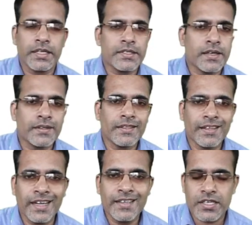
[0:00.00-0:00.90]
These are the
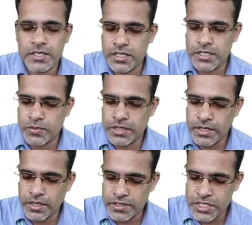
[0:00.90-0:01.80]
three structures
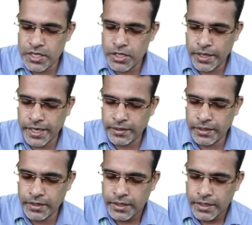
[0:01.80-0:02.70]
uh, which are
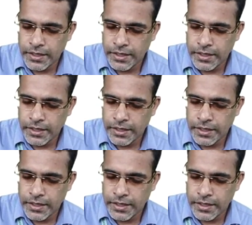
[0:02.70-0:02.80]
located